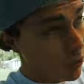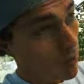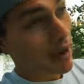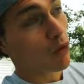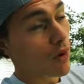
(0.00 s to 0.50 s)
is where
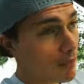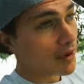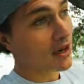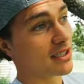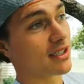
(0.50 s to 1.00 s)
my
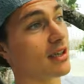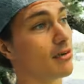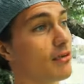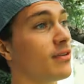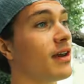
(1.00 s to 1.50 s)
grandparents
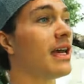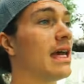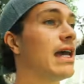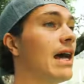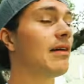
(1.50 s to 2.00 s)
live,
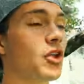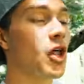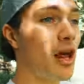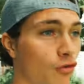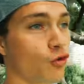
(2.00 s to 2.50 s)
and I have a
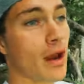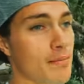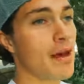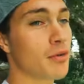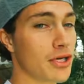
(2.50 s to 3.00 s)
lot of great
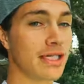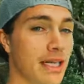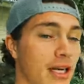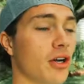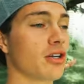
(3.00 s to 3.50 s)
memories
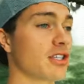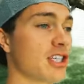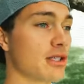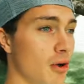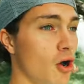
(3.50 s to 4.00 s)
here. It's a
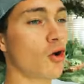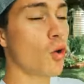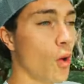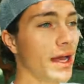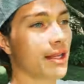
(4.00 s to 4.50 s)
small,
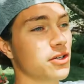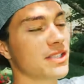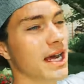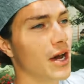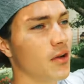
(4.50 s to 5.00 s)
quiet little
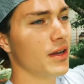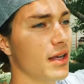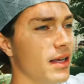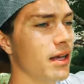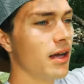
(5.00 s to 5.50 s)
town.
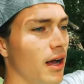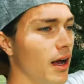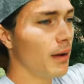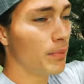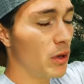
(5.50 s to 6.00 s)

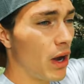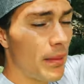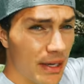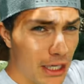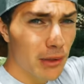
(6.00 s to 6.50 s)
Um, but
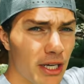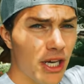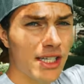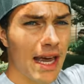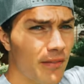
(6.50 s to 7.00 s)
I'm here
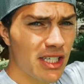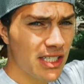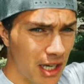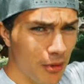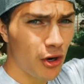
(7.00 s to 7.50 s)
because every
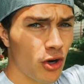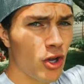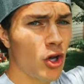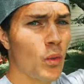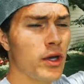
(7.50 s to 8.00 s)
summer
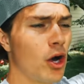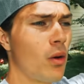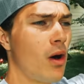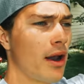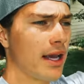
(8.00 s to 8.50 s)
we
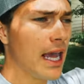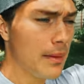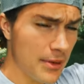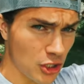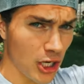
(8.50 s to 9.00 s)
go on a
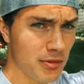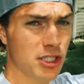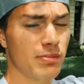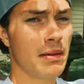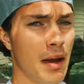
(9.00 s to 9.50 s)
camping trip,
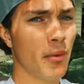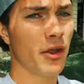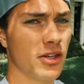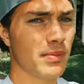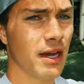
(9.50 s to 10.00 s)
just me, my
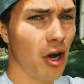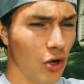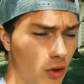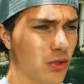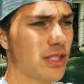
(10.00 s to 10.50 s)
brothers, my
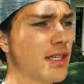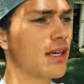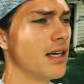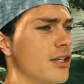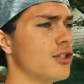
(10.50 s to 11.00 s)
uncles,
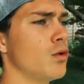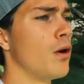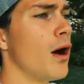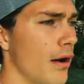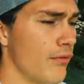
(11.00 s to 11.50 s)
to a